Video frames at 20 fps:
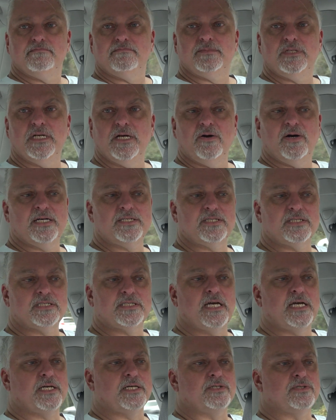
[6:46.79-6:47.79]
You know, I just
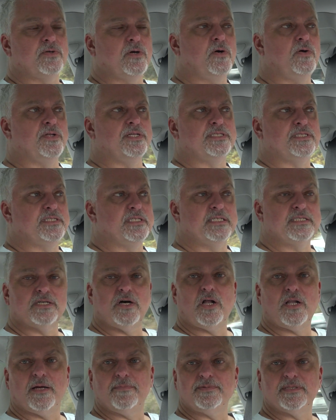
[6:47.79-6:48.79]
take control. It's
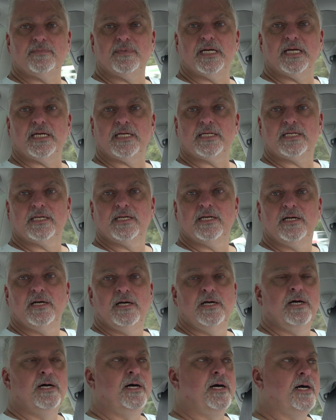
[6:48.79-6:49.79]
all up to me.
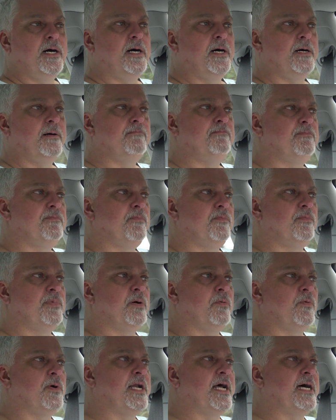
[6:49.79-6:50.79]

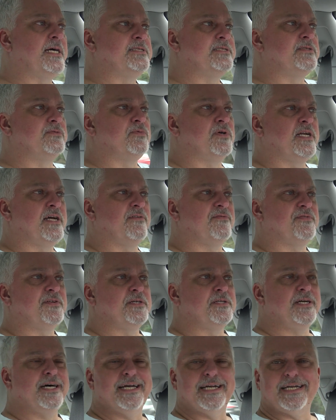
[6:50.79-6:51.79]
But when I
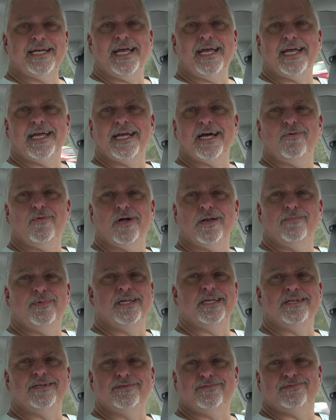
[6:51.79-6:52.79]
feel like, hey, I want to
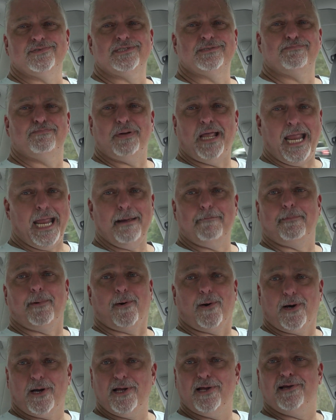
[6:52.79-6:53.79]
be
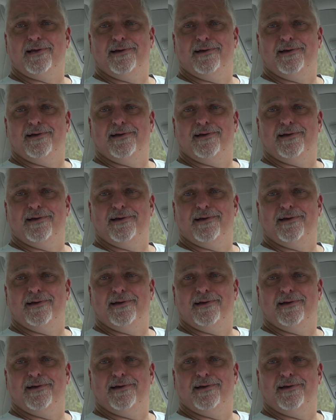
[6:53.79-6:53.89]
pampered